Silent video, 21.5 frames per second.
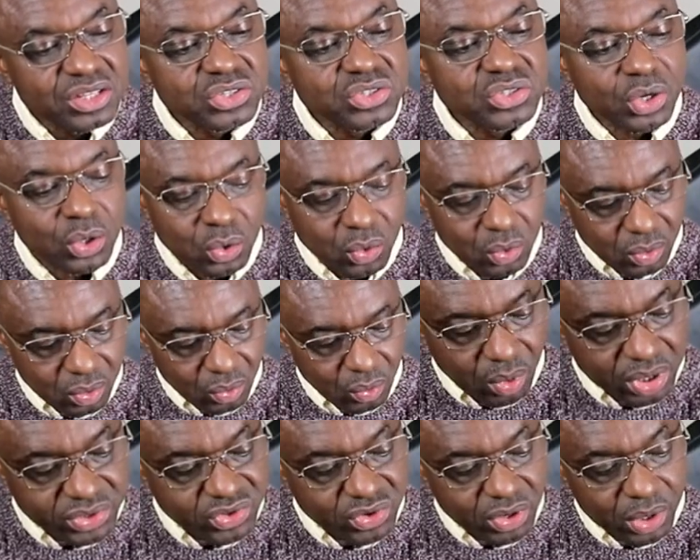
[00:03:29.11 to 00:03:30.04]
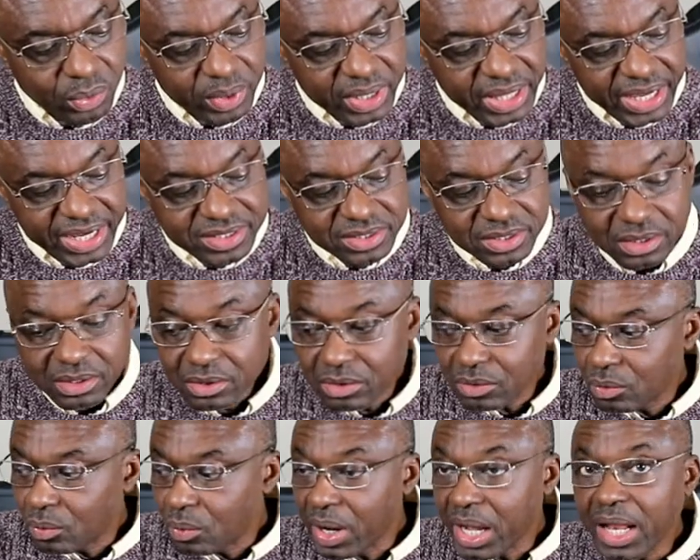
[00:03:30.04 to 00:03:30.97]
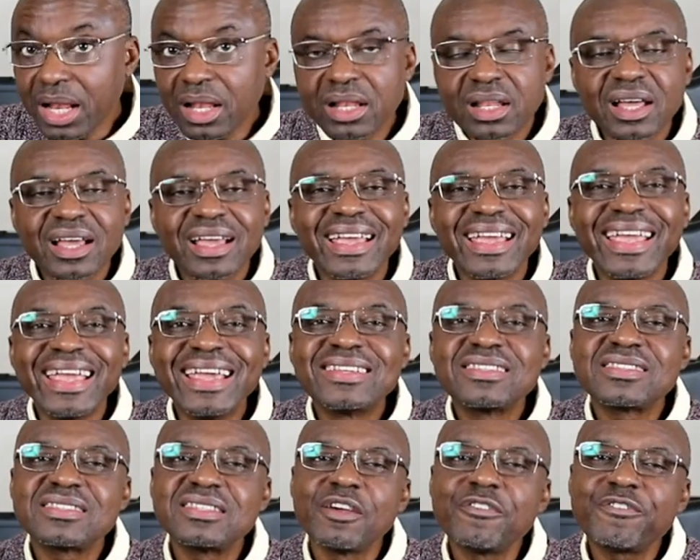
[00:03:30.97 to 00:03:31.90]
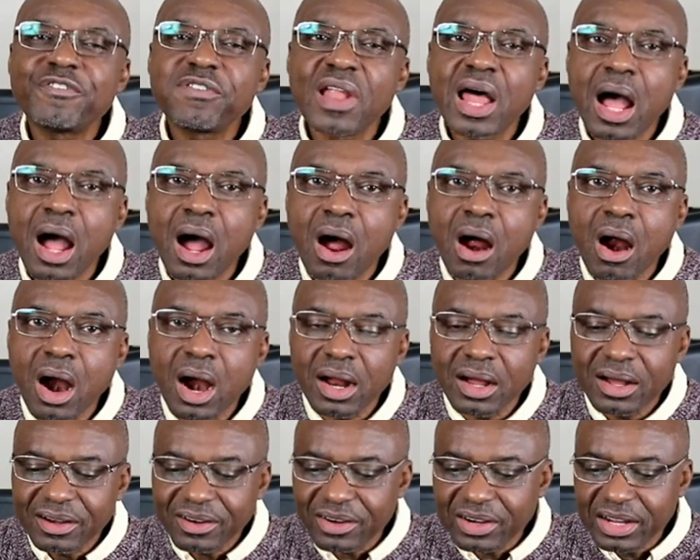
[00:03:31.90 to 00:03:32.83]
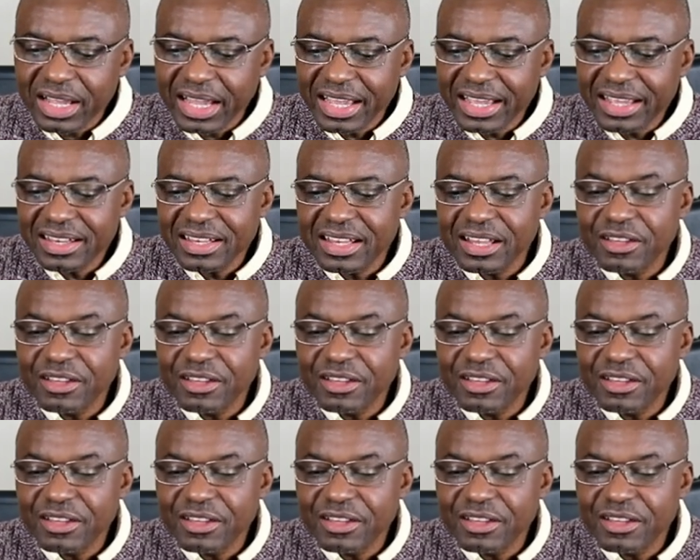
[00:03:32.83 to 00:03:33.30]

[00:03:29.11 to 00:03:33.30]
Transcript: So what's wrong with it? Well, it's the flour, okay?